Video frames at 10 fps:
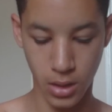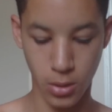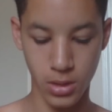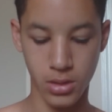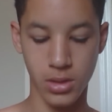
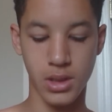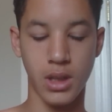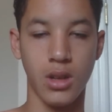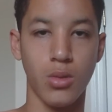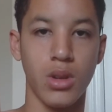Crystal
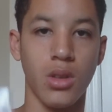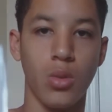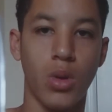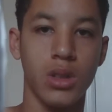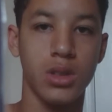Seer, one of the
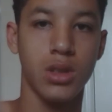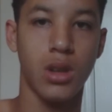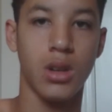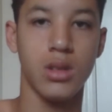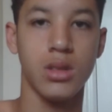1
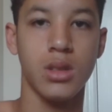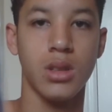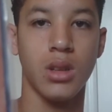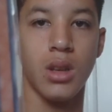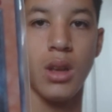stars.
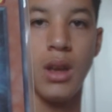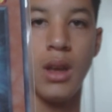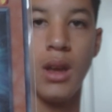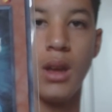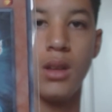
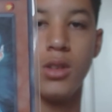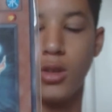You